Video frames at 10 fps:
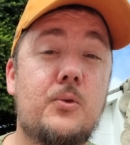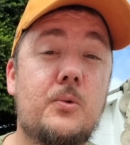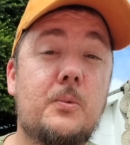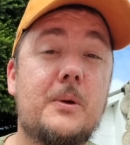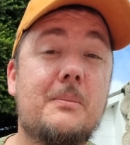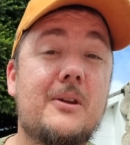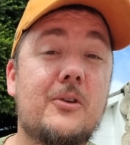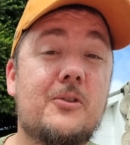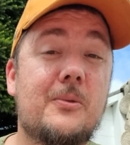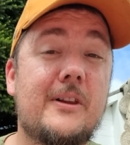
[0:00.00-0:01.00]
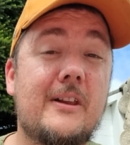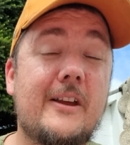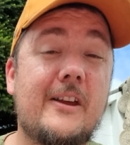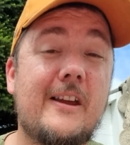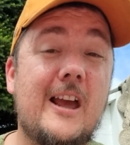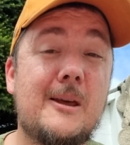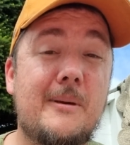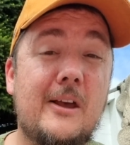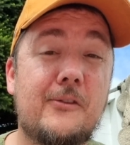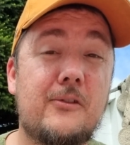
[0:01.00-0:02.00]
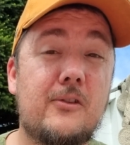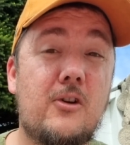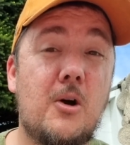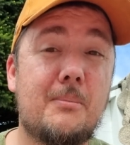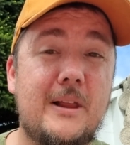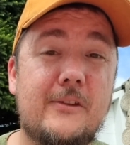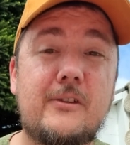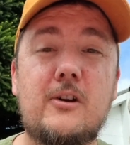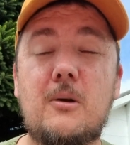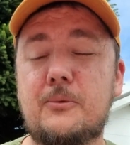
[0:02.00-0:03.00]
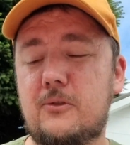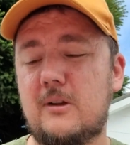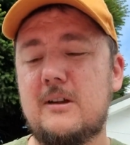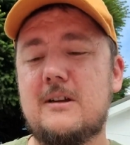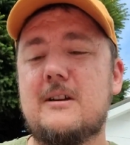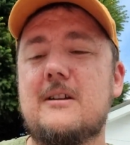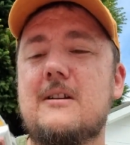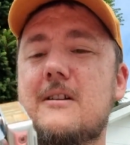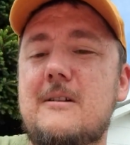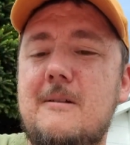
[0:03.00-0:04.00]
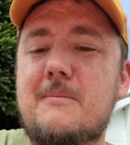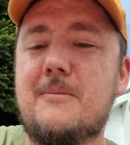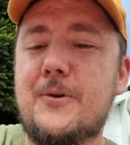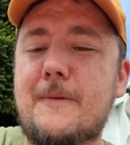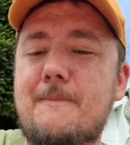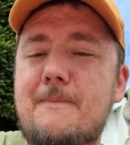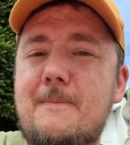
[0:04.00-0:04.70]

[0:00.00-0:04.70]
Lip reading: do with me not really liking ABS plastic comps, but